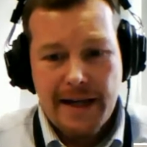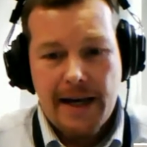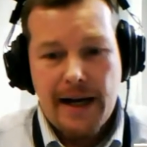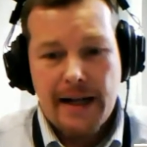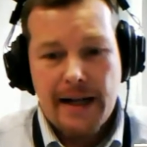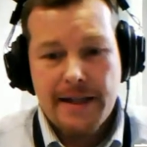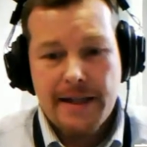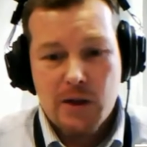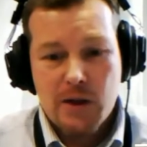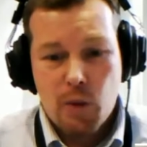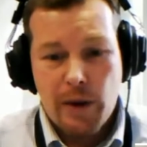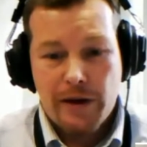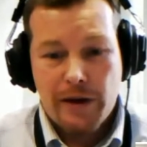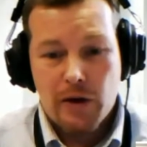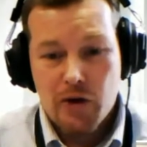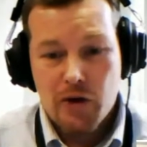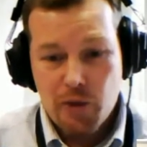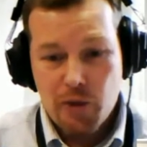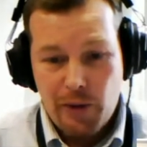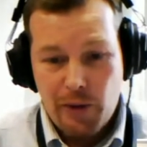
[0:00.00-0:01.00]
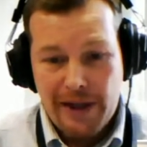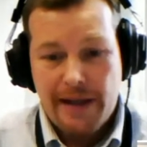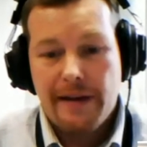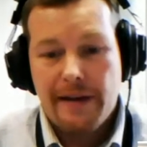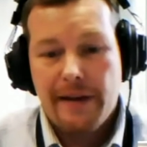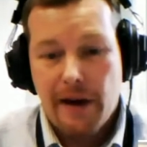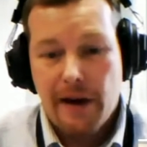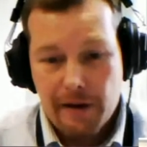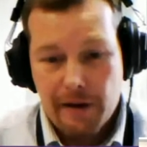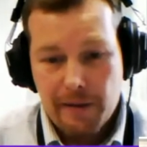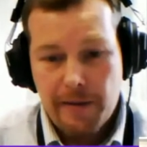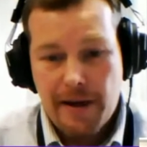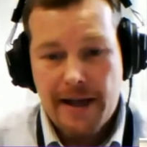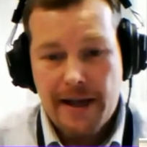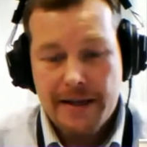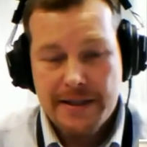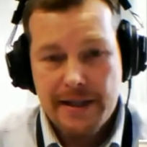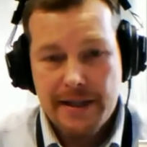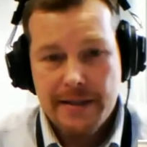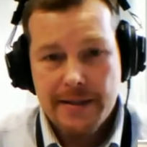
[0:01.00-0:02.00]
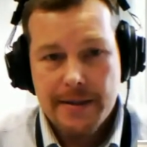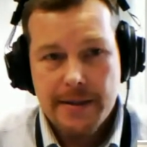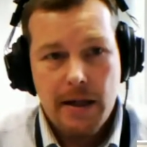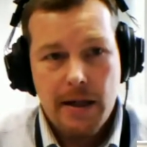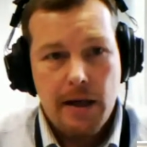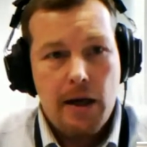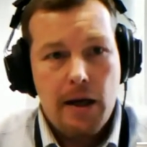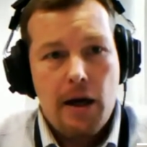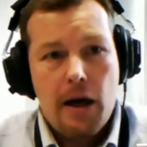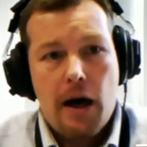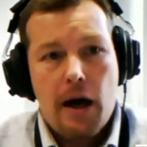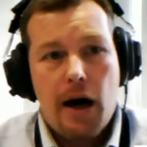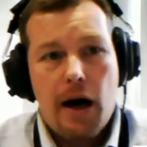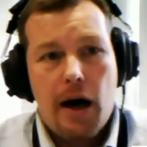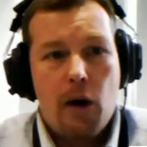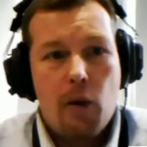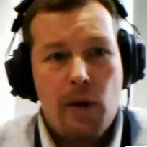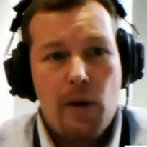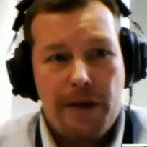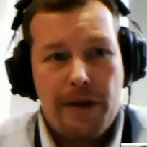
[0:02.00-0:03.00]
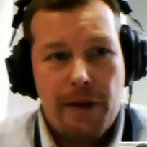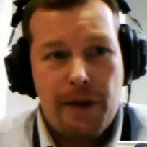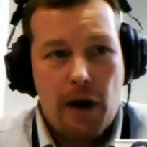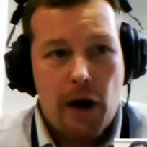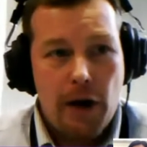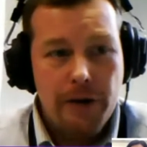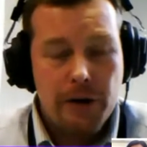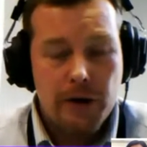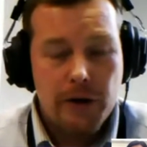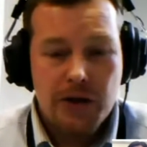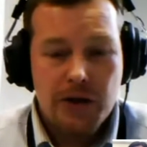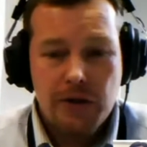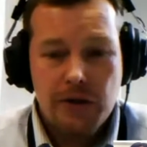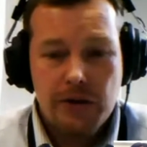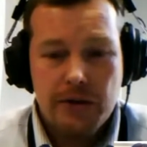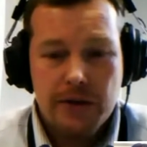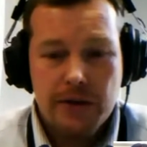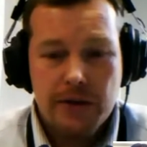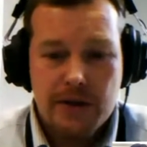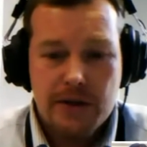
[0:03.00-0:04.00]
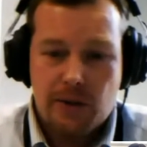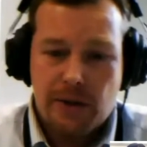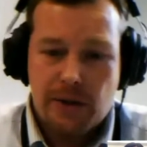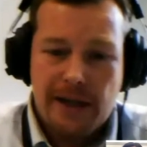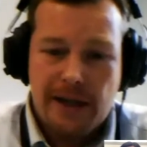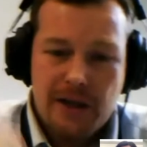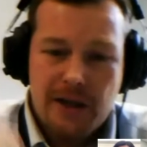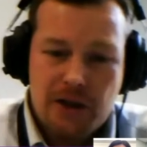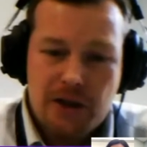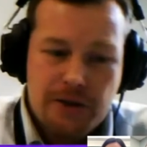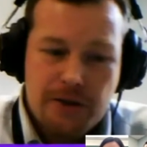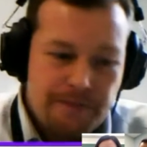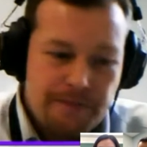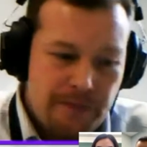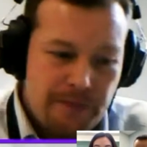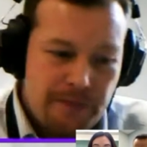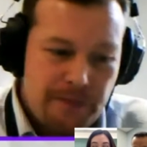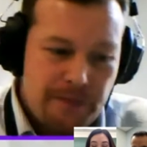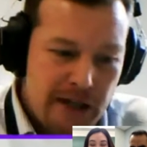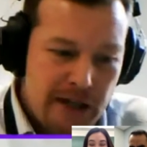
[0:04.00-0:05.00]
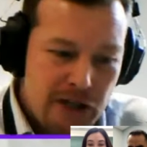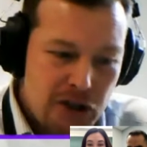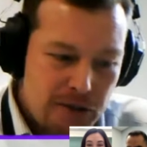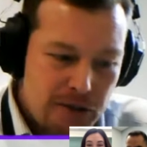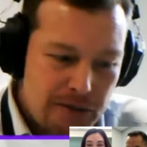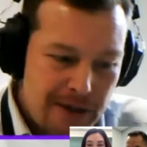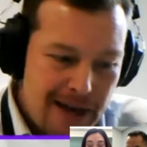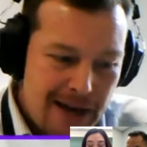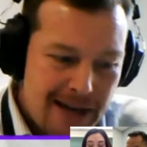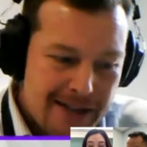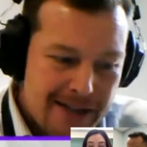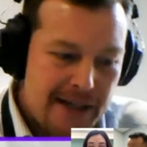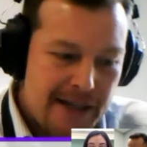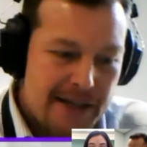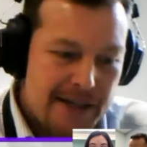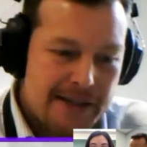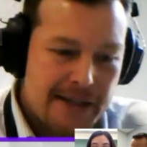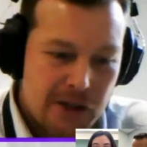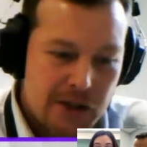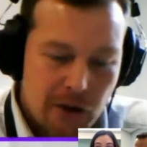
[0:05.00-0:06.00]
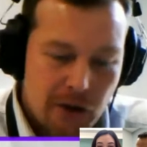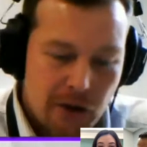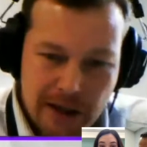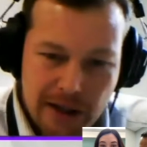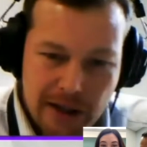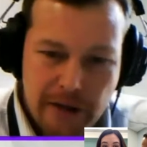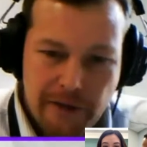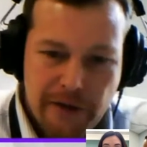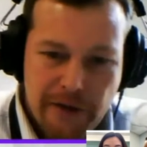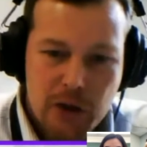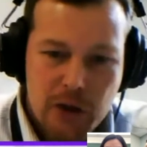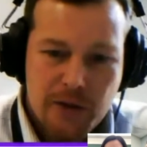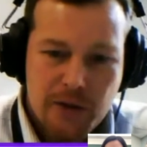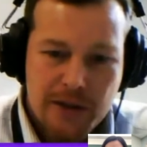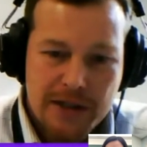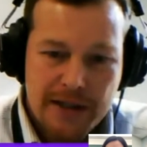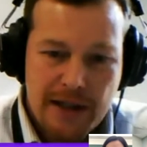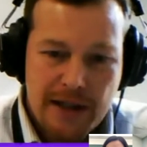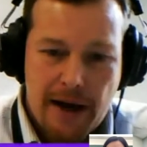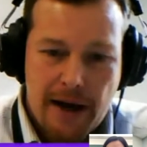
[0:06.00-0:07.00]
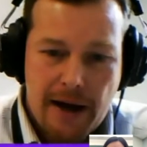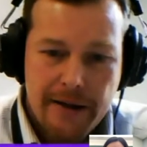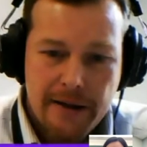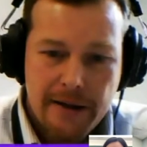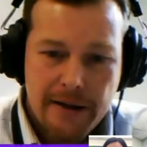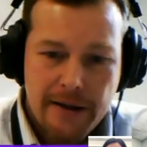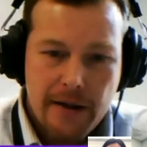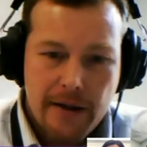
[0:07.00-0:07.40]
contest winners reading their essays with other students. So each essay is its own individual slide.